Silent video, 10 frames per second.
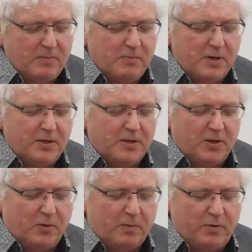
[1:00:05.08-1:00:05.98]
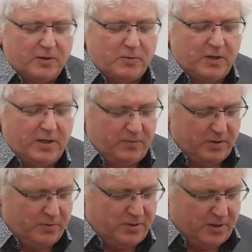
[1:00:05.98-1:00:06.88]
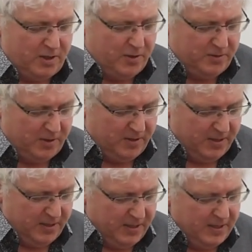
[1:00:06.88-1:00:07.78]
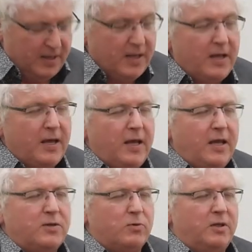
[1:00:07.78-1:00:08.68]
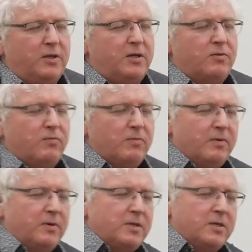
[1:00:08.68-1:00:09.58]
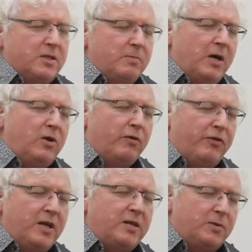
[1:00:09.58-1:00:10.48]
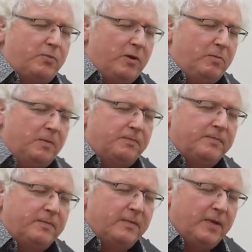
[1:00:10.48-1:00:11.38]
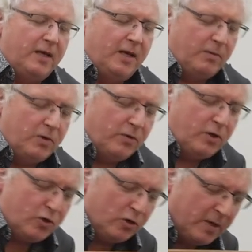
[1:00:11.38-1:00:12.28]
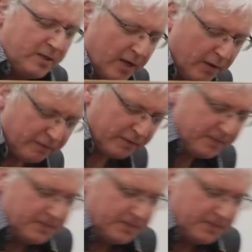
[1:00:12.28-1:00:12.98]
But another one, perhaps one I, I want to close on, is one that some might not think is a problem. I'm not really sure myself.